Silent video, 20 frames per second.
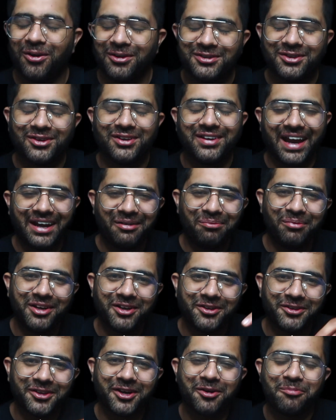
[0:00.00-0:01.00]
Also, let me know
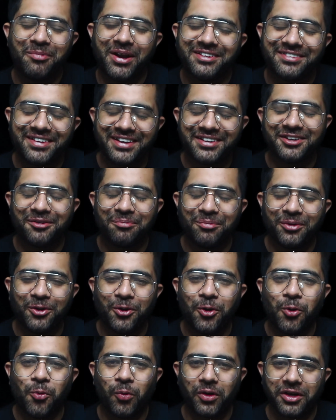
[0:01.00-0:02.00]
in the comment section
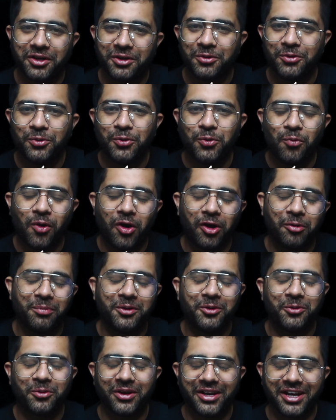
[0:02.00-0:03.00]
below what you want me
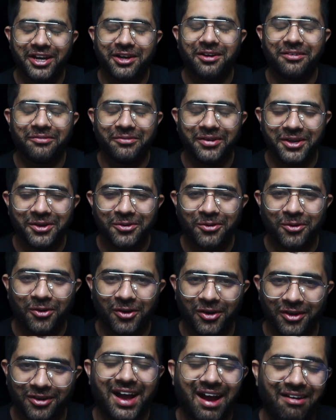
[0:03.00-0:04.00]
to create a video
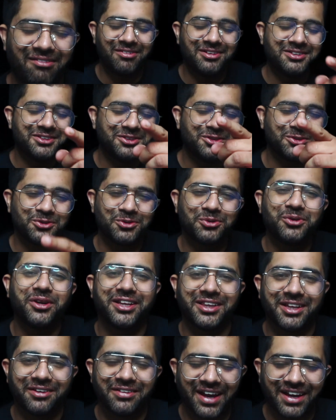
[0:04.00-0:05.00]
on. I will see you soon
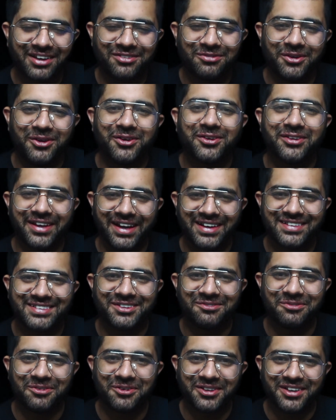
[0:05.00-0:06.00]
in the next video. That's
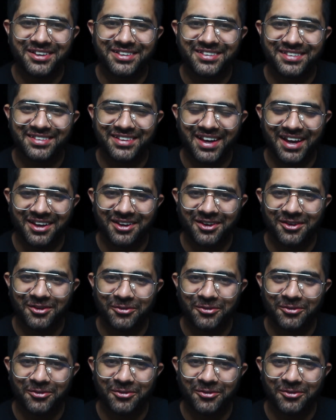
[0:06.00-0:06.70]
it for this. Thank